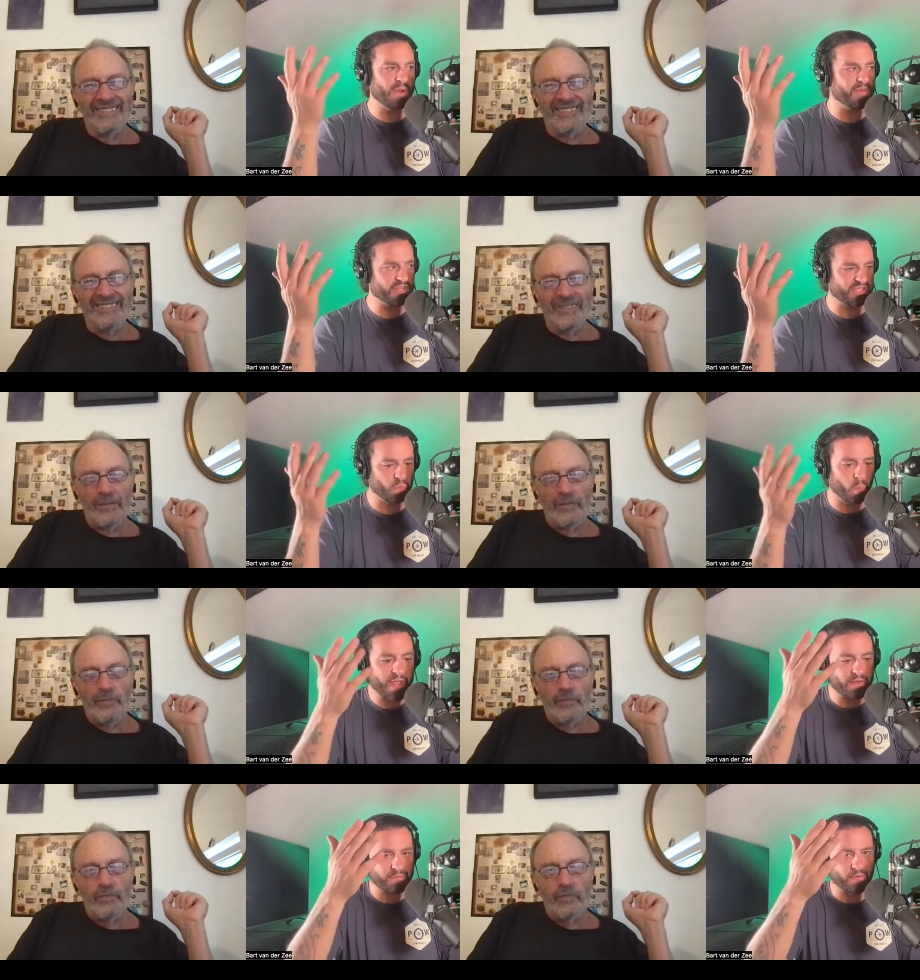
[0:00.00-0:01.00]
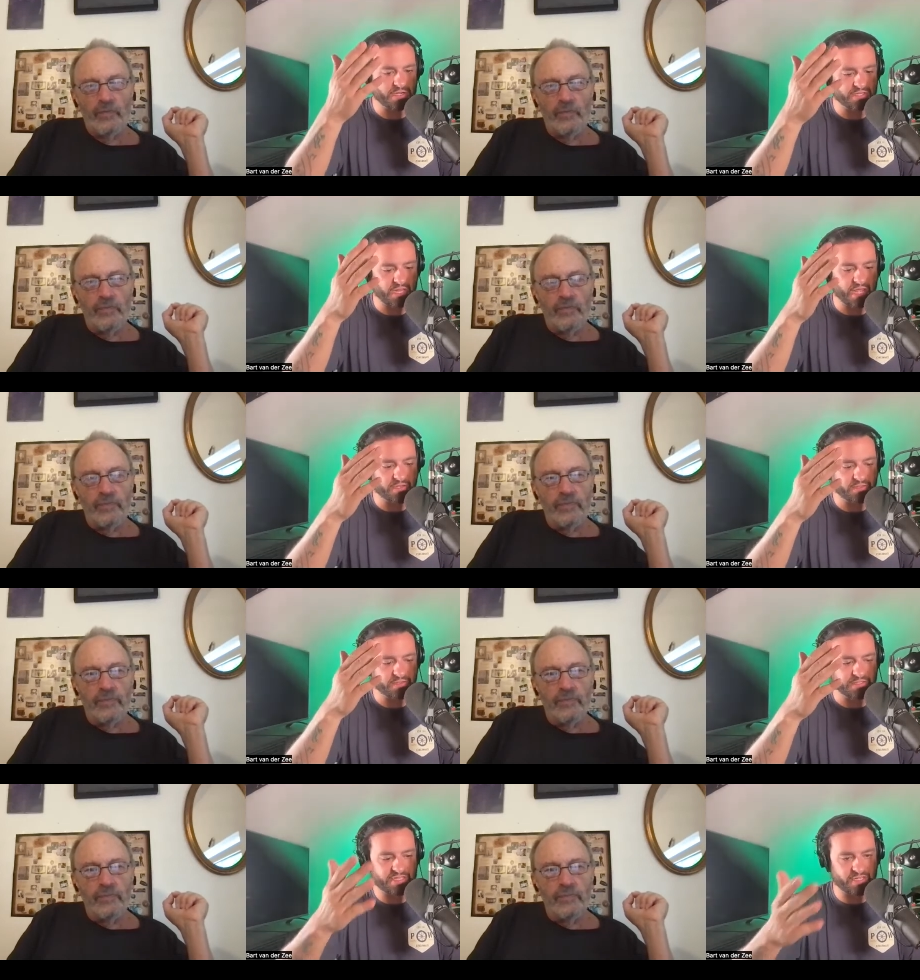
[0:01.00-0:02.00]
Speaker 1: obviously wait for it to like
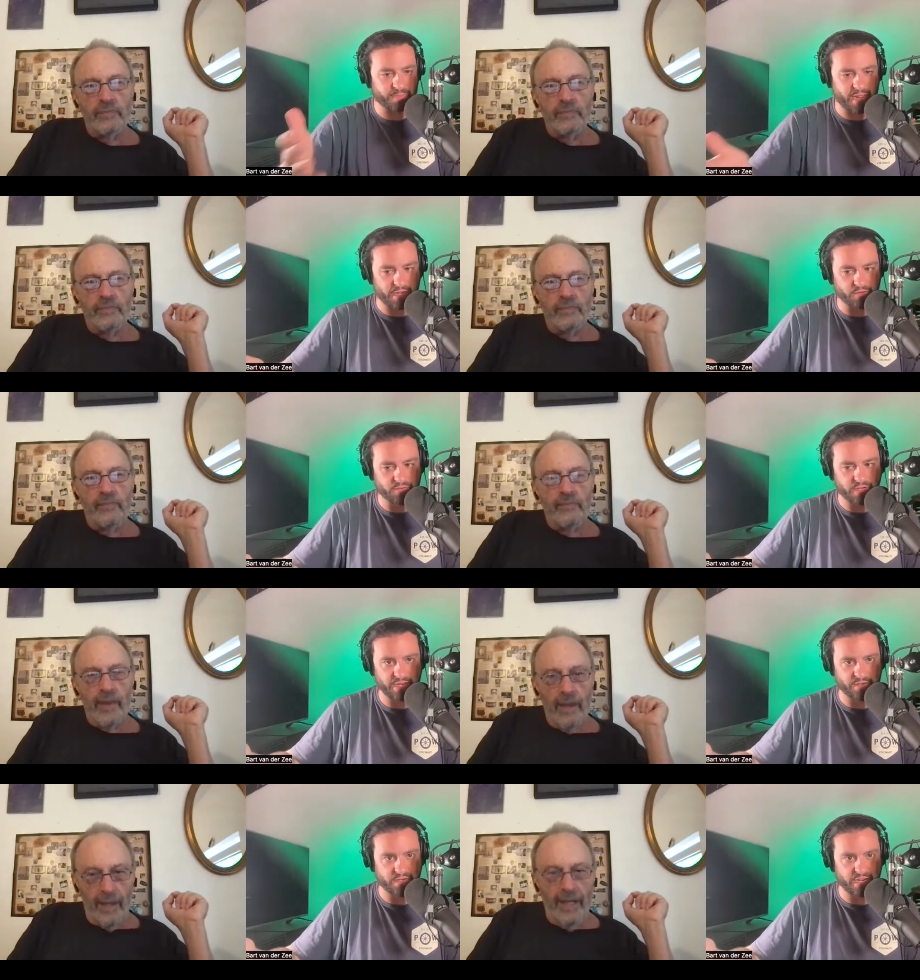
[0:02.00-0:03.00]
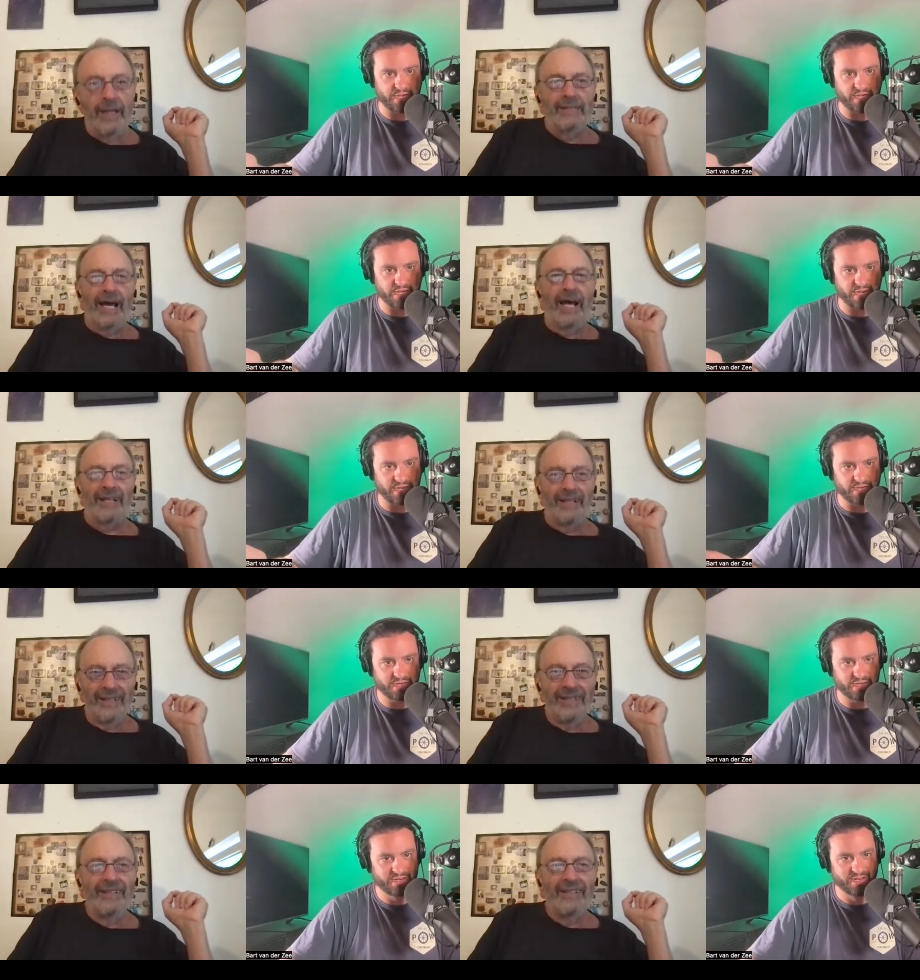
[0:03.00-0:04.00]
dissipate and and exactly
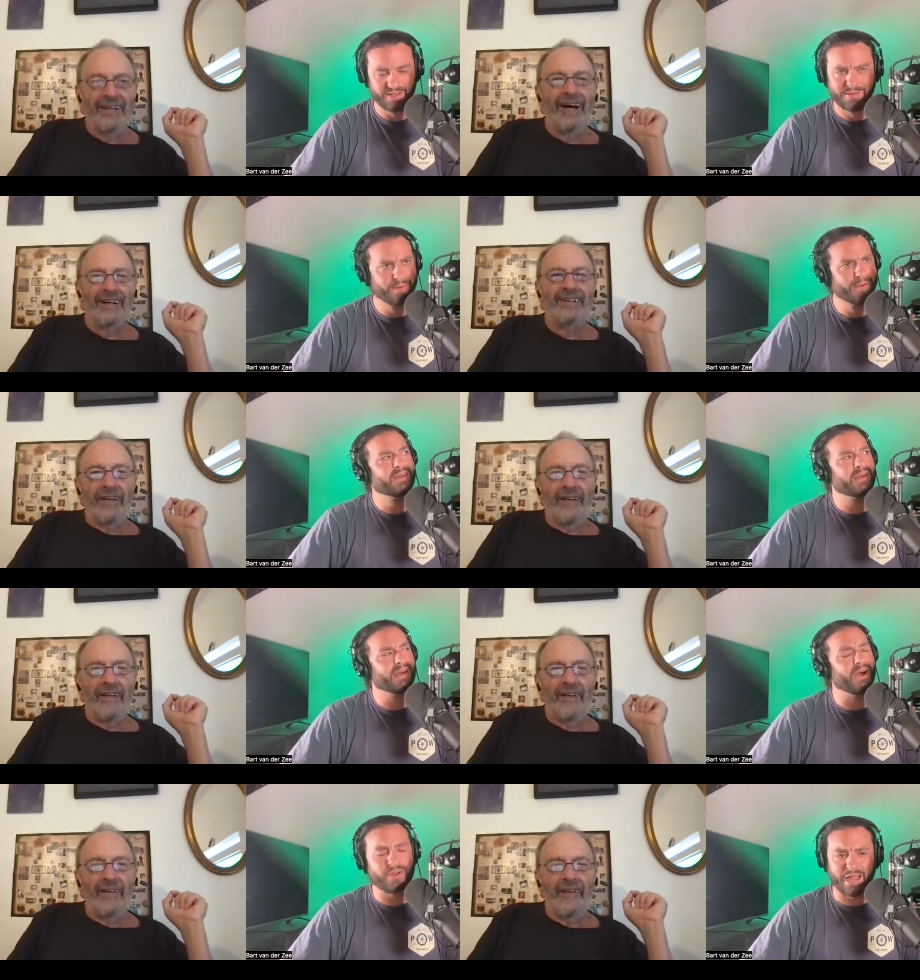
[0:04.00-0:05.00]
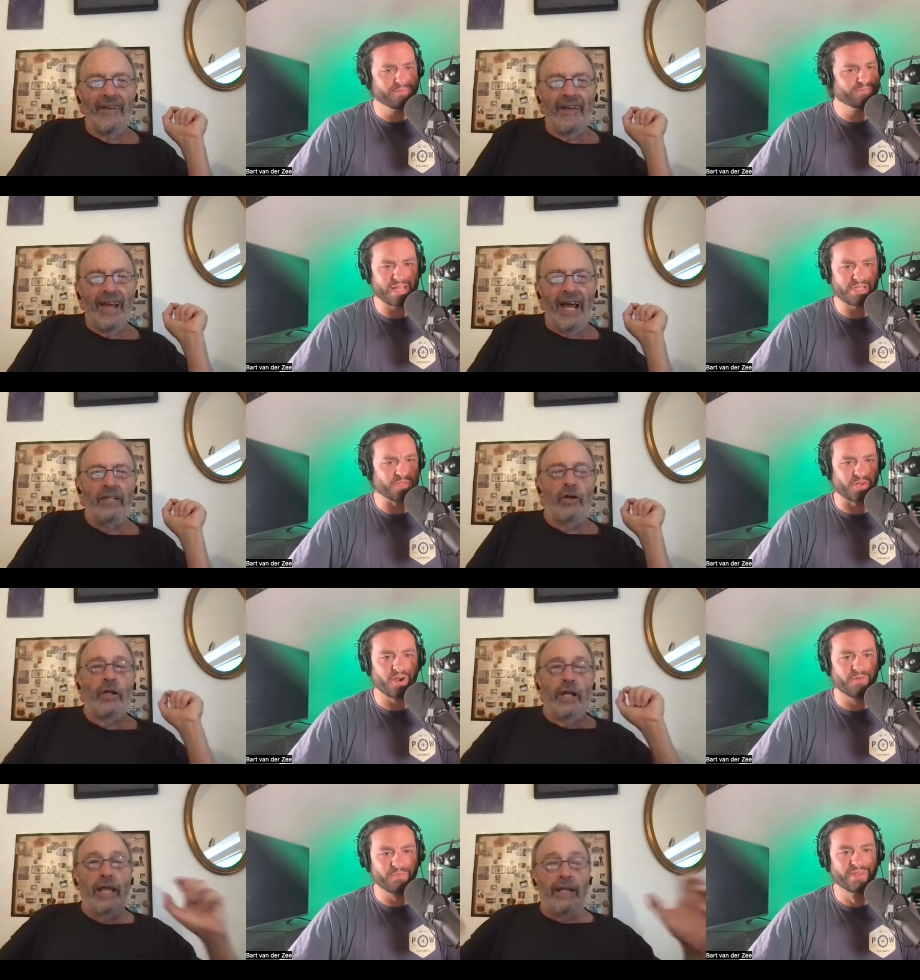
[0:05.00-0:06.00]
yeah. Okay, that's bizarre. And you
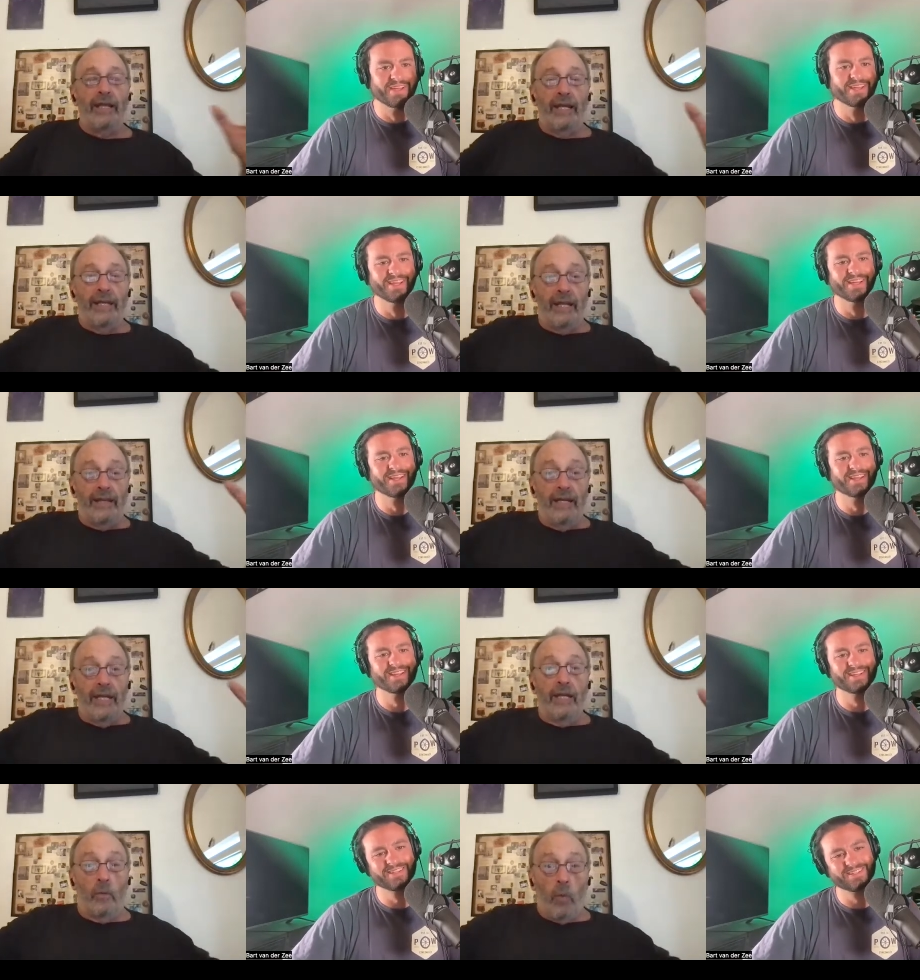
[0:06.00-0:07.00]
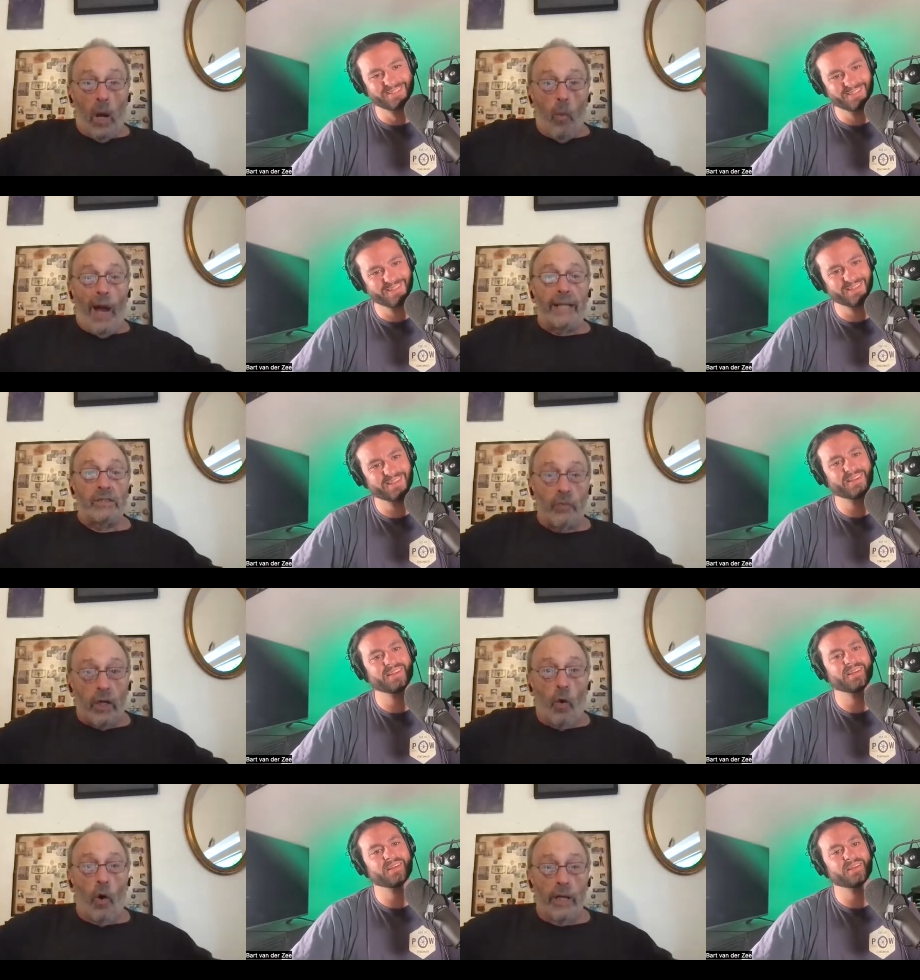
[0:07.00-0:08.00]
know,
Speaker 2: they they did they did a, a wax
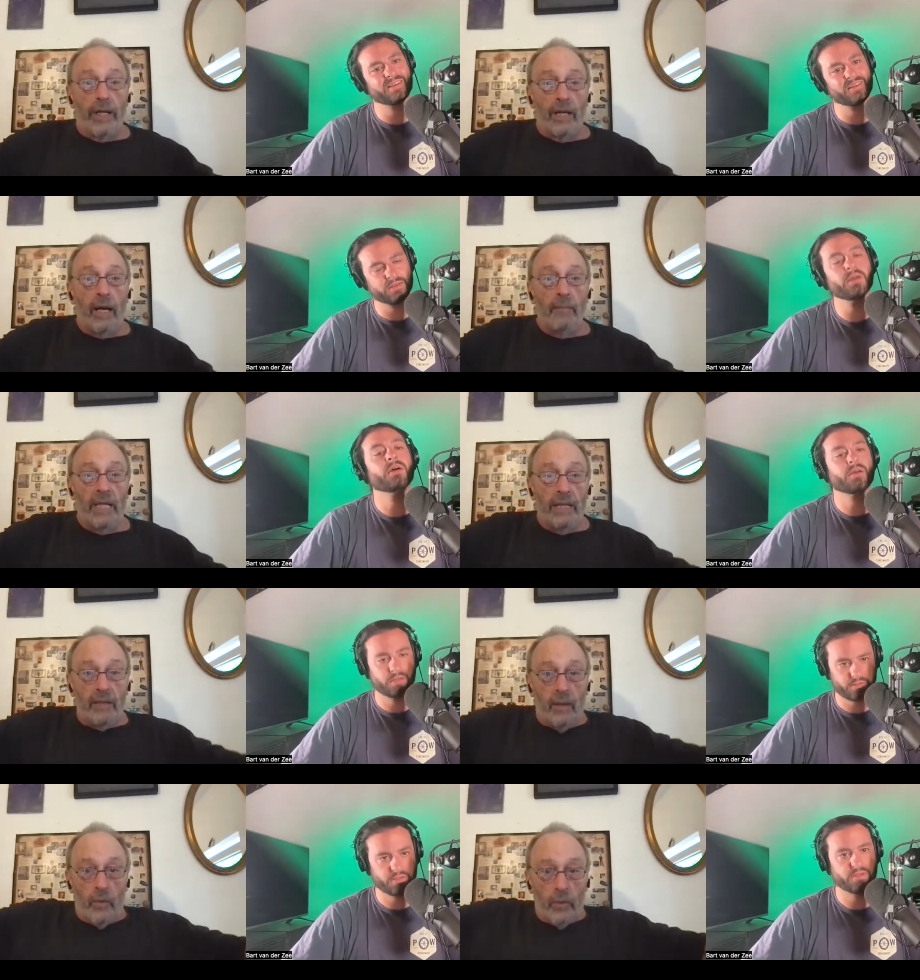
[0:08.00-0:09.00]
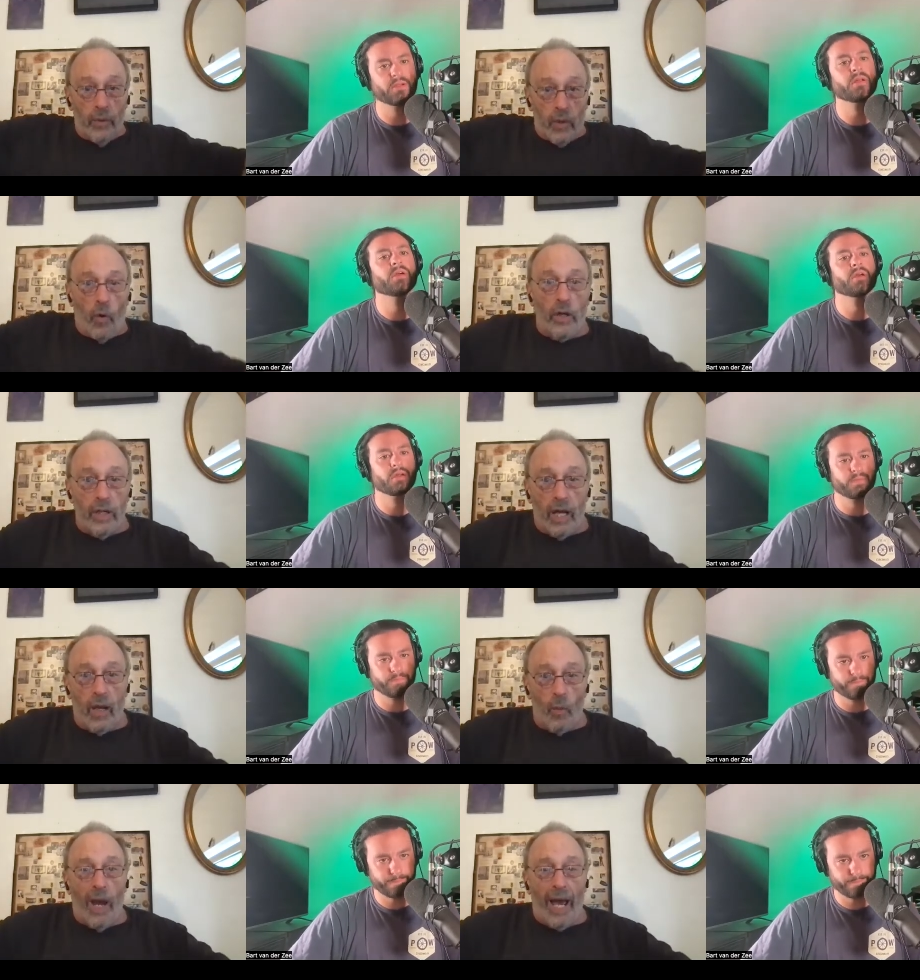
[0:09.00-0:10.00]
recording. I mean, they, they were recorded on